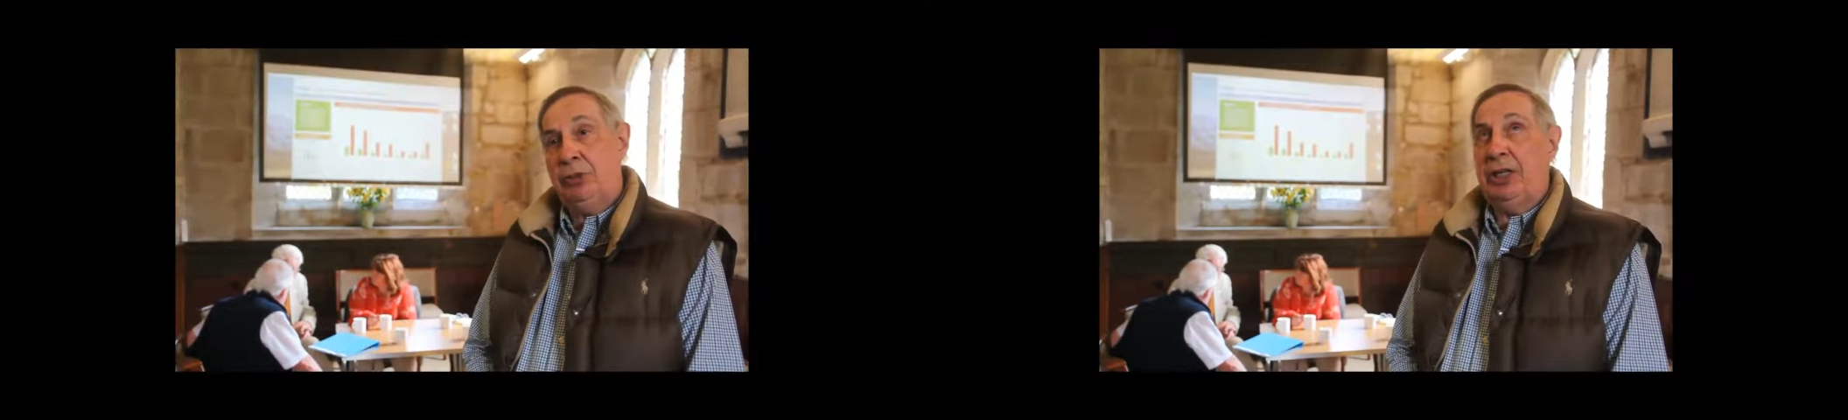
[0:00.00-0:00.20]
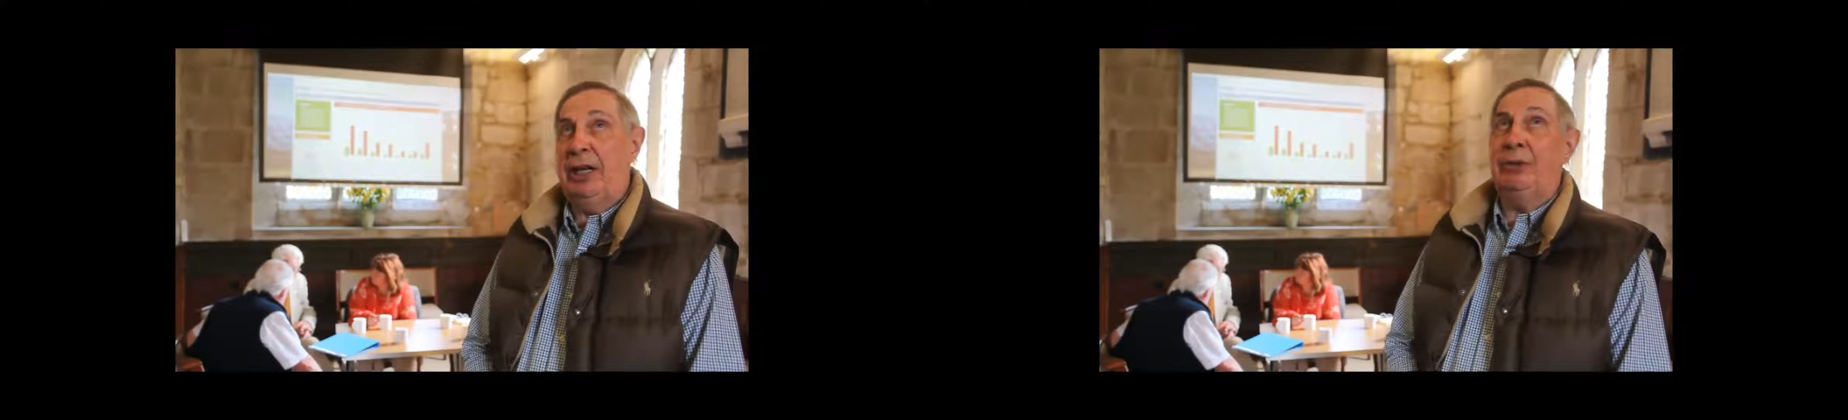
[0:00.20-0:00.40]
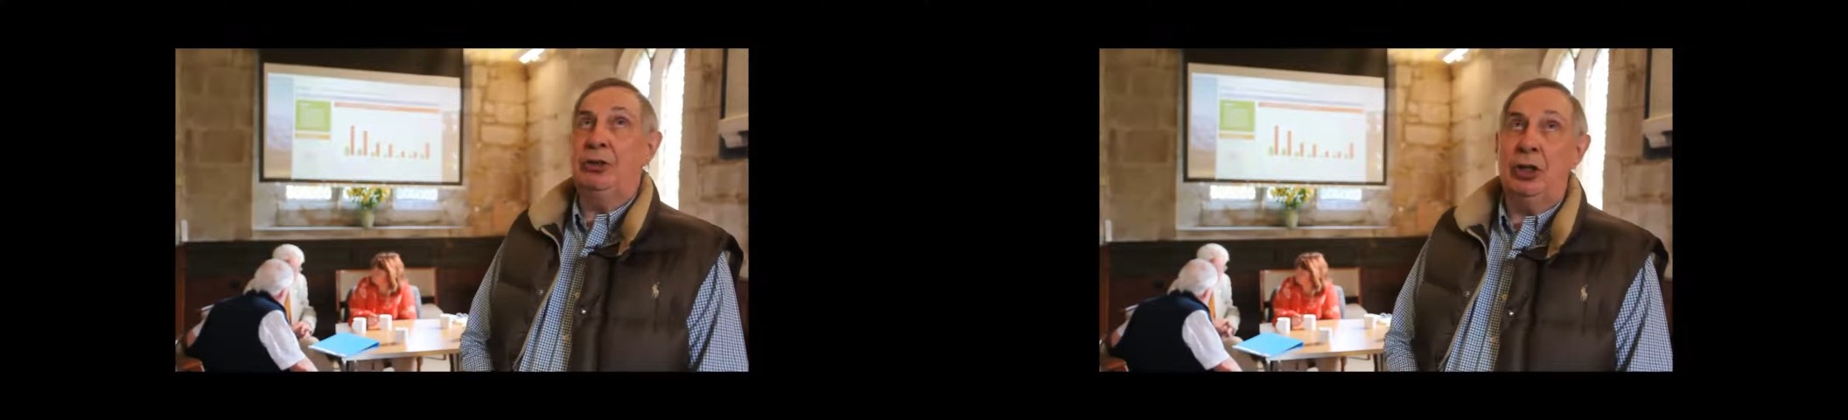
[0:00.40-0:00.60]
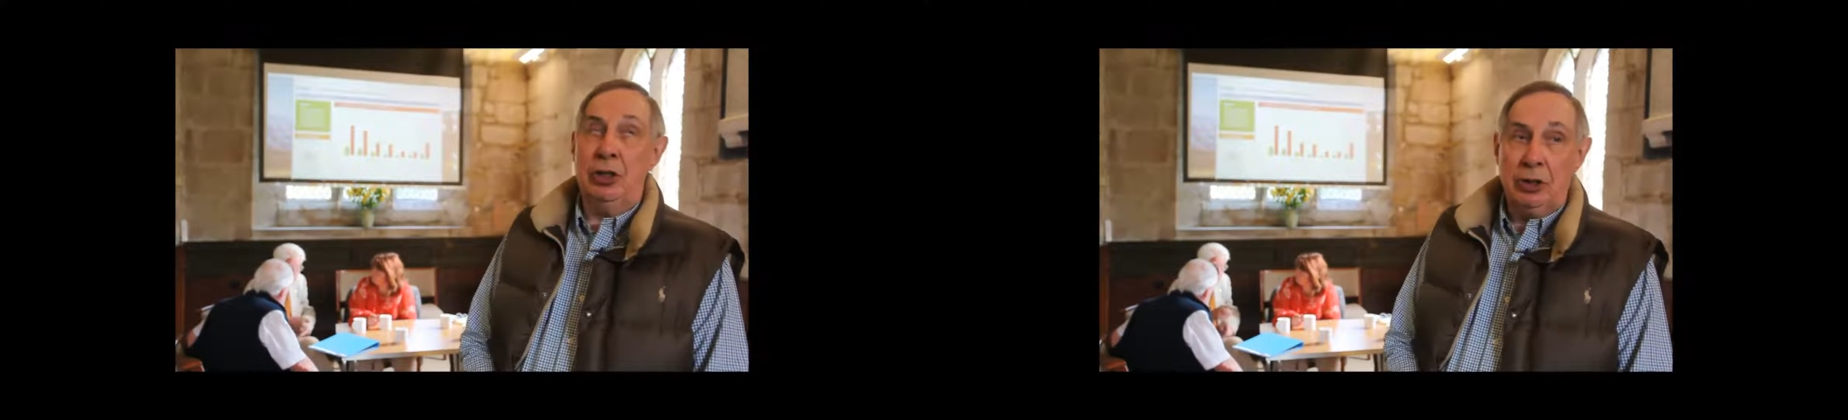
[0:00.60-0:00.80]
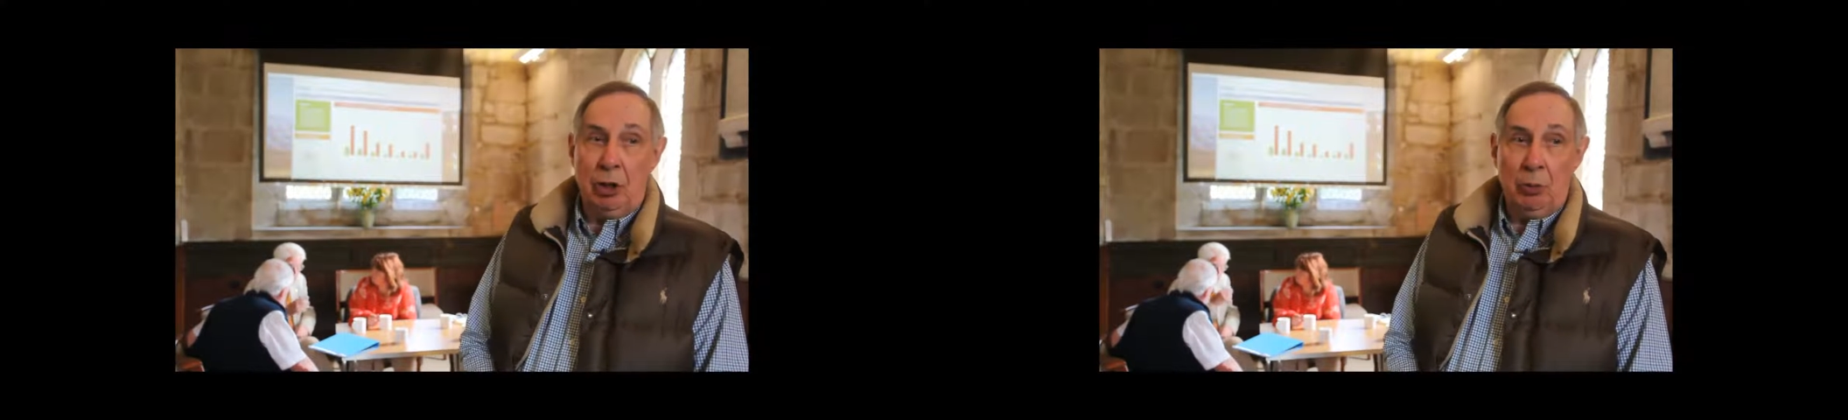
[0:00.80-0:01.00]
to keep the
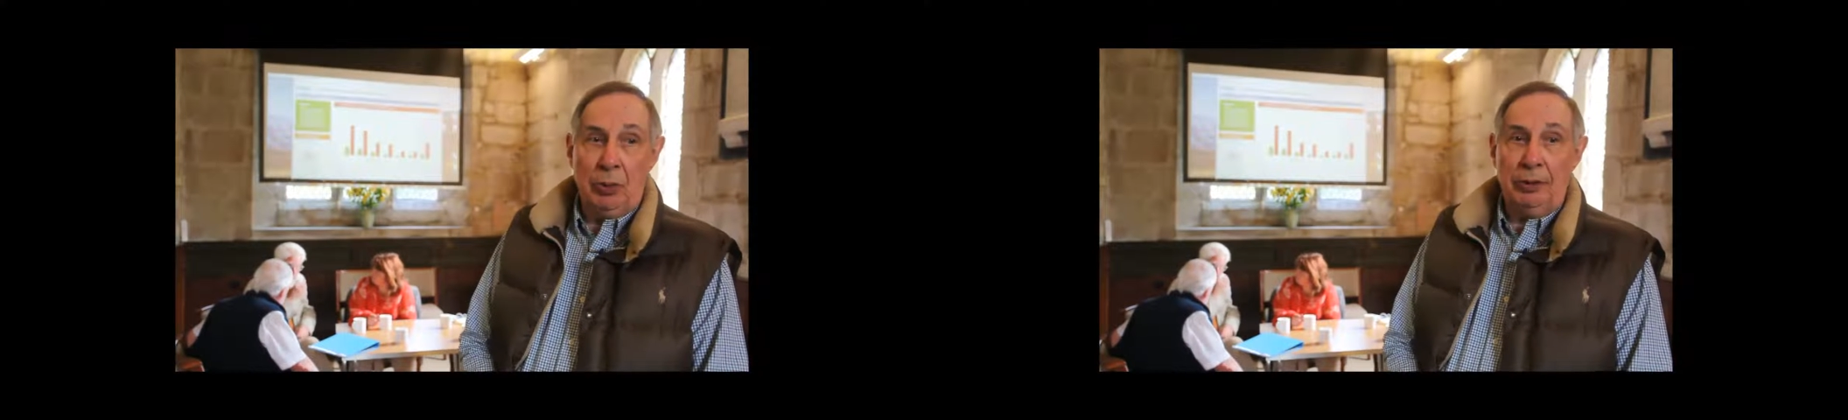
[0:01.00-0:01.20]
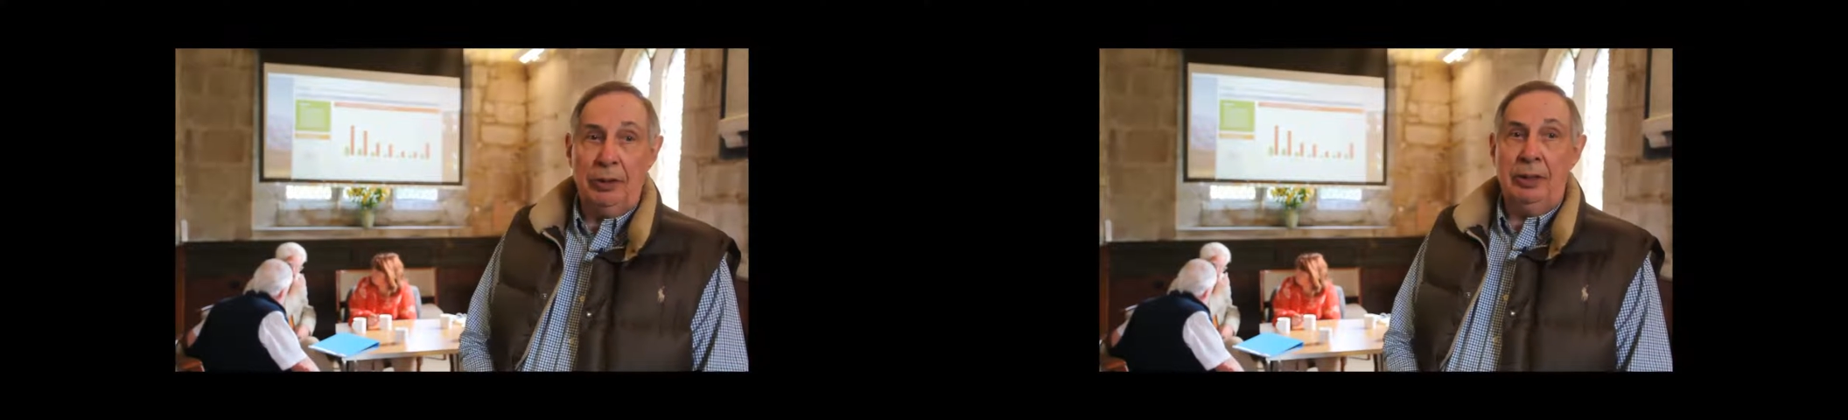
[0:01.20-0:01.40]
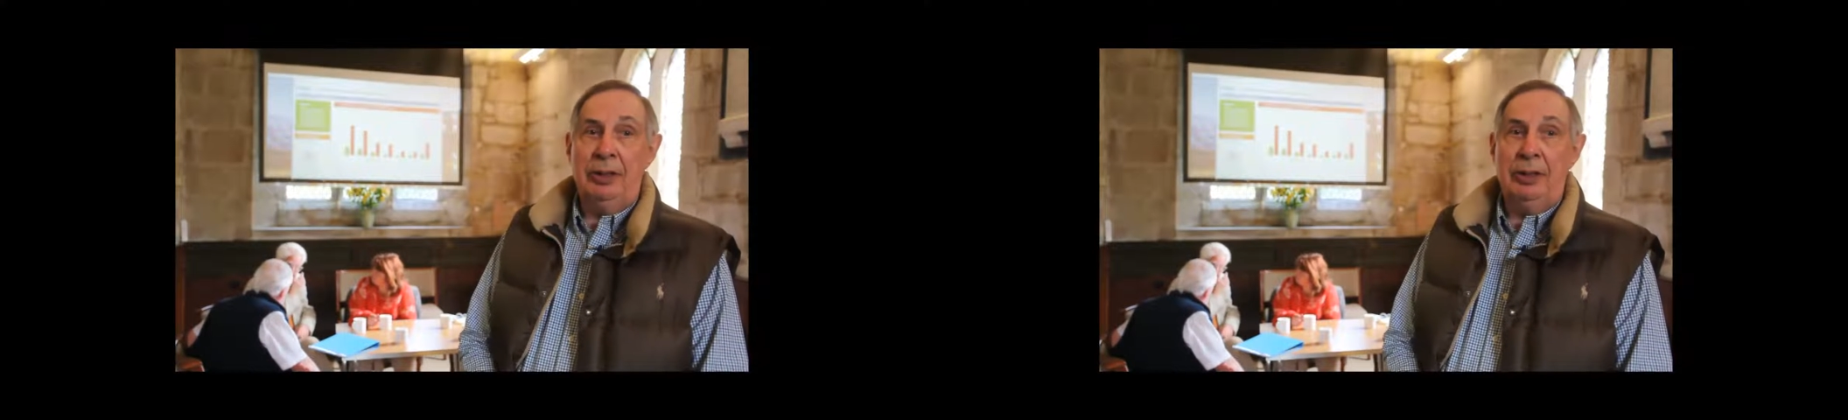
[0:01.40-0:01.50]
church open,